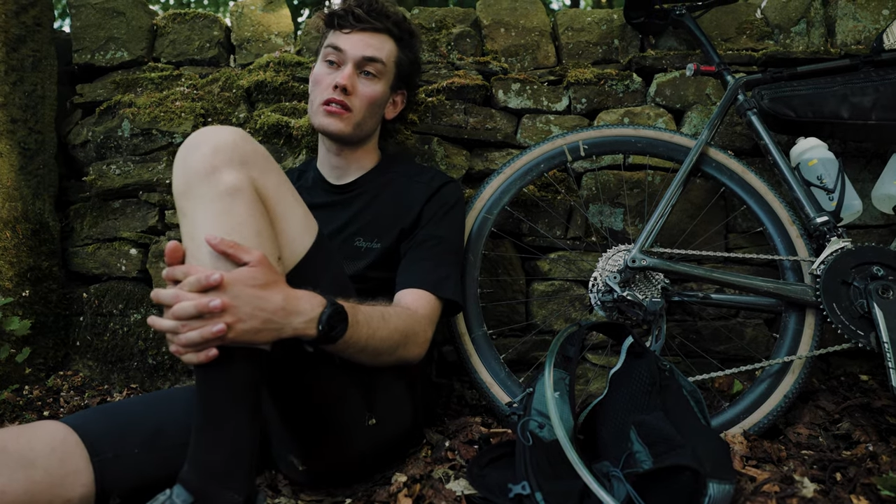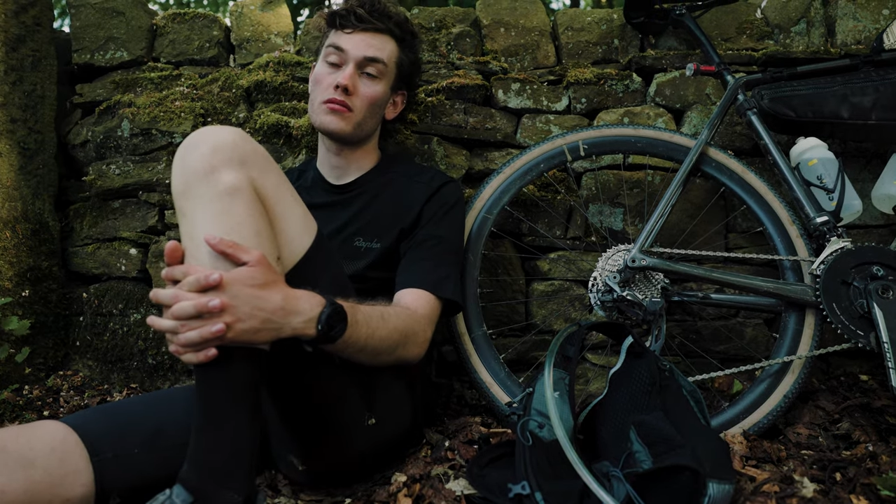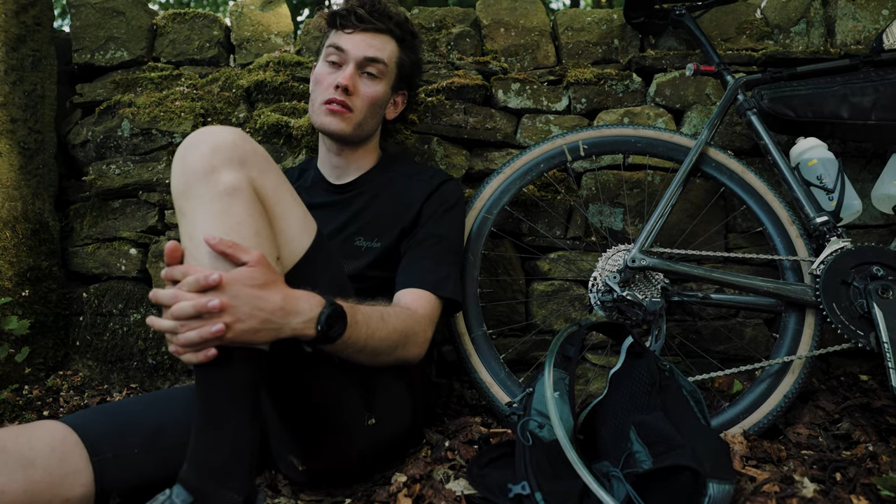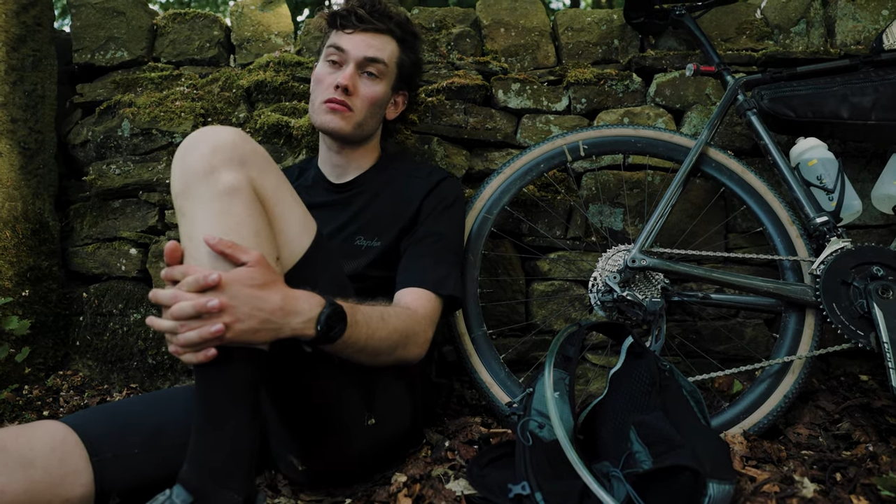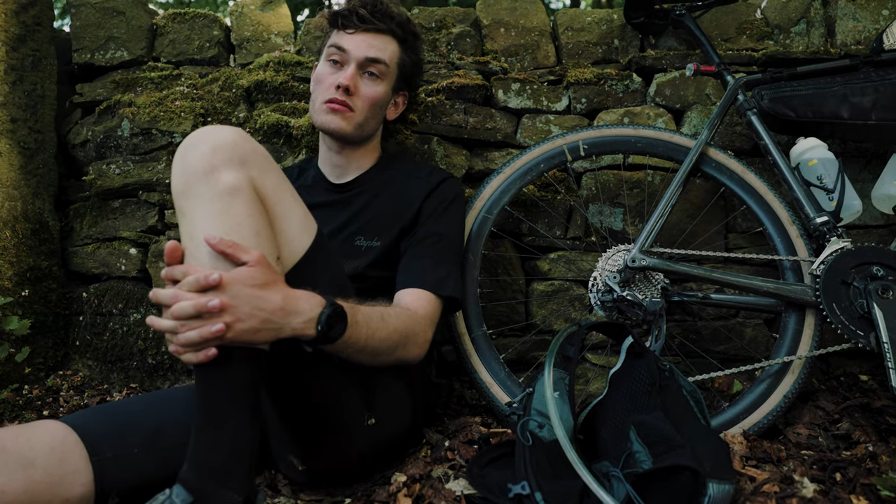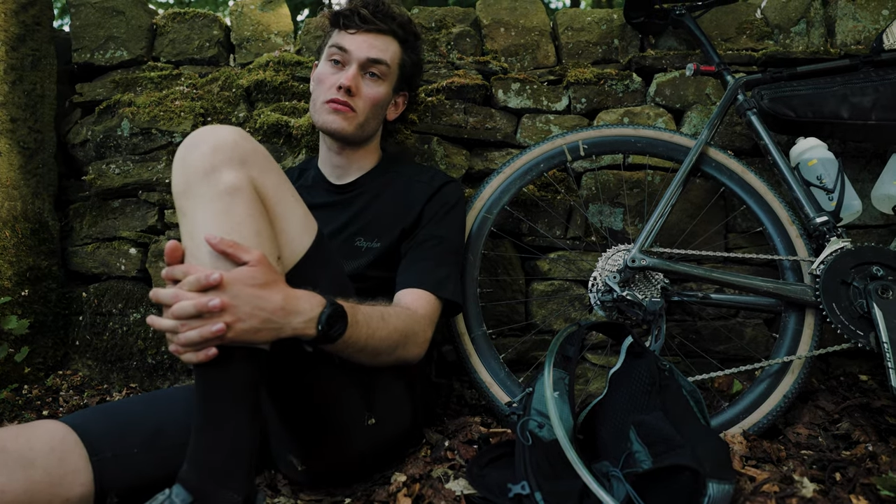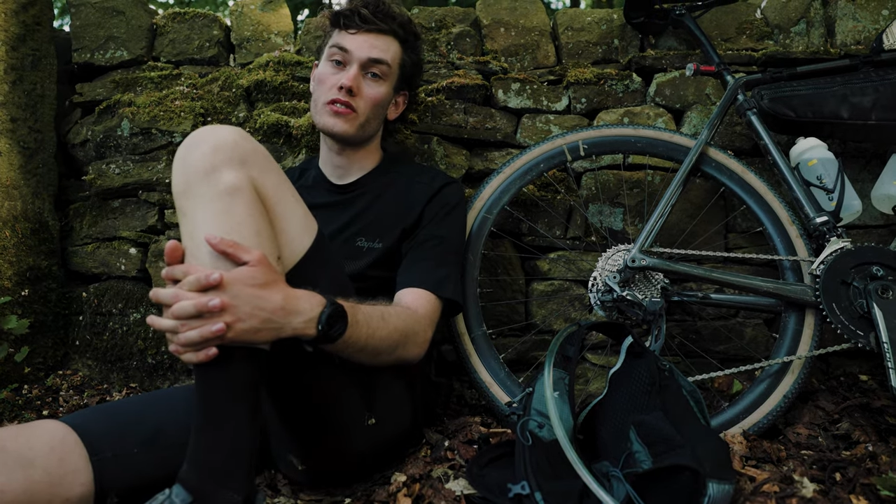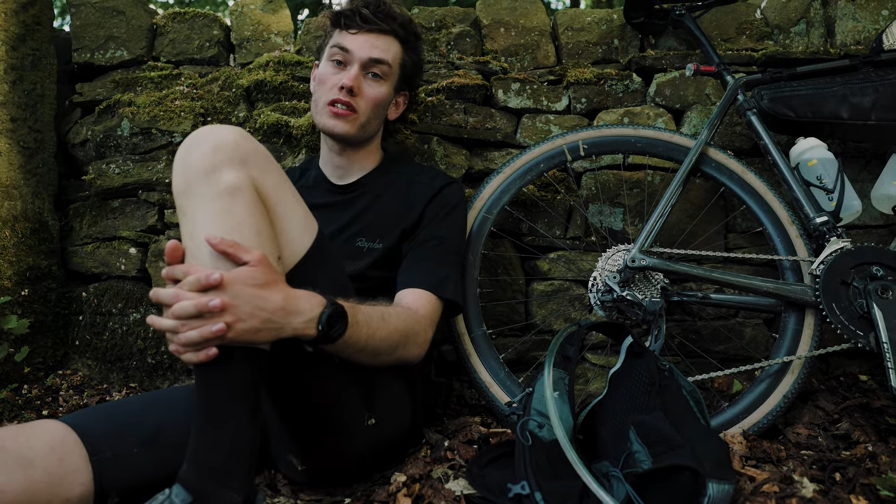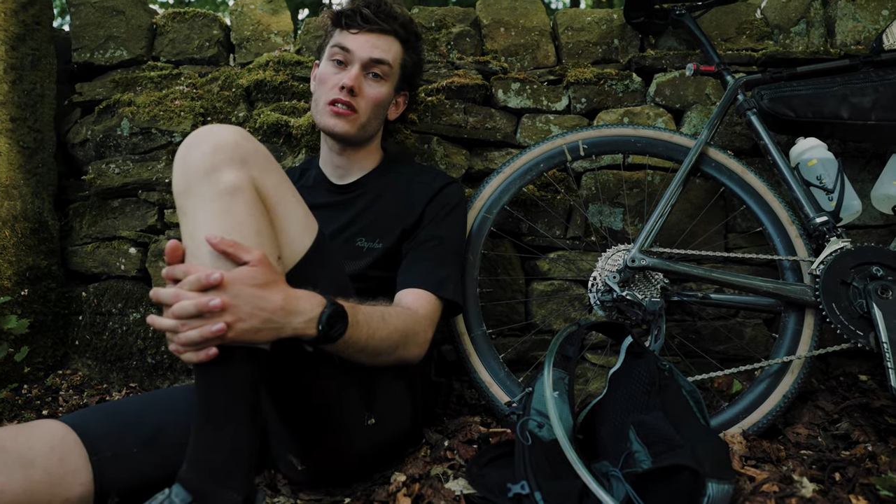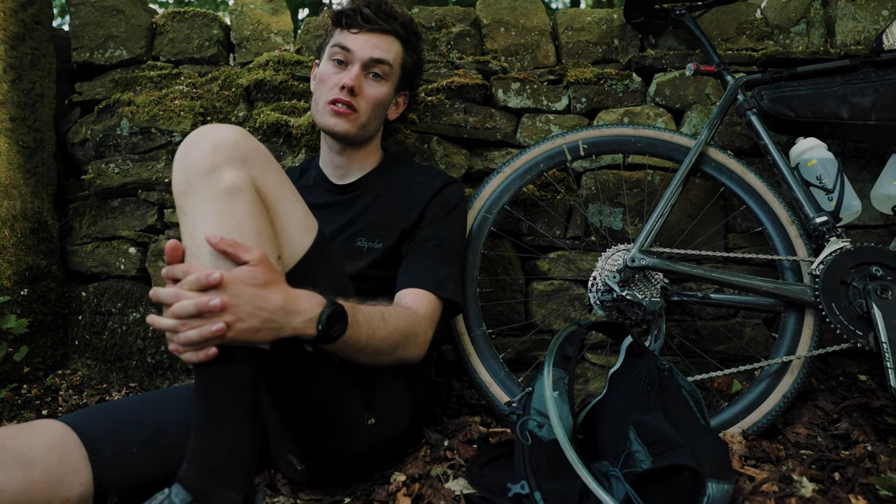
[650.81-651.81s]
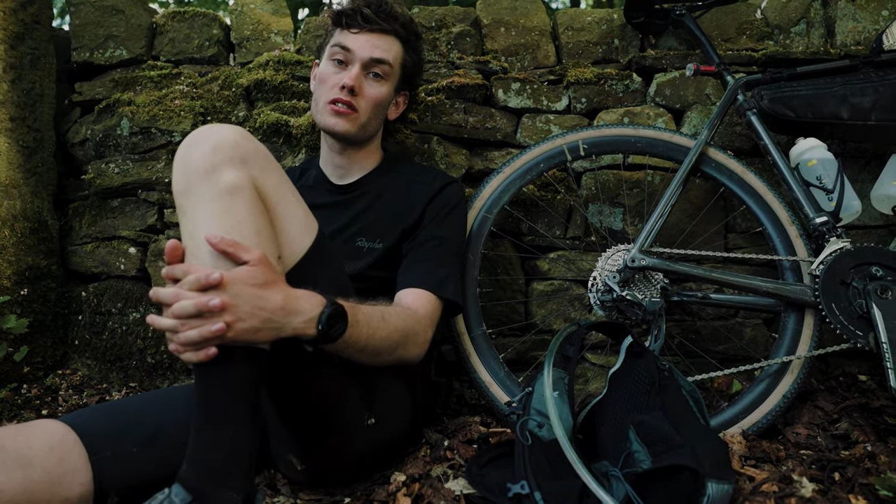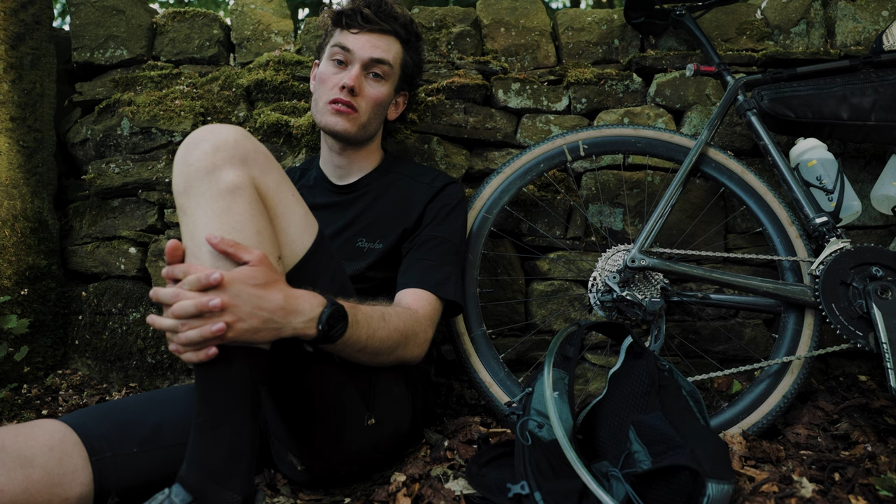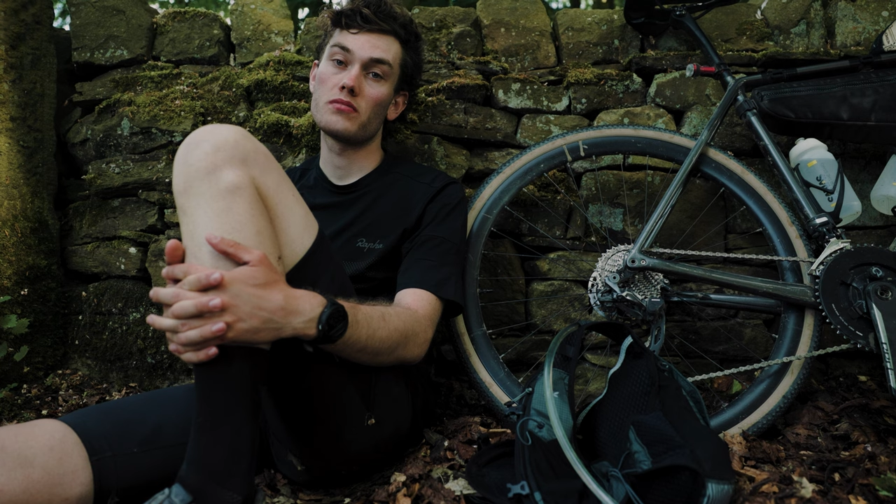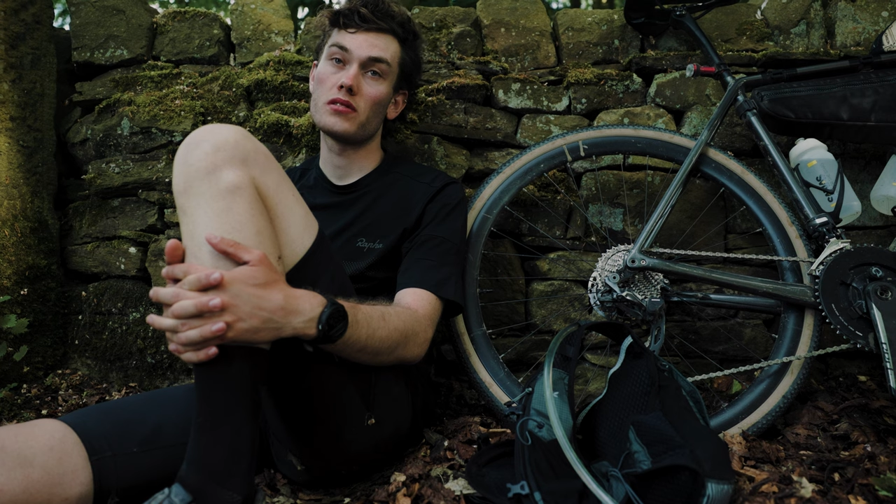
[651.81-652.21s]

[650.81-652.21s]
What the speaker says: I might as well finish.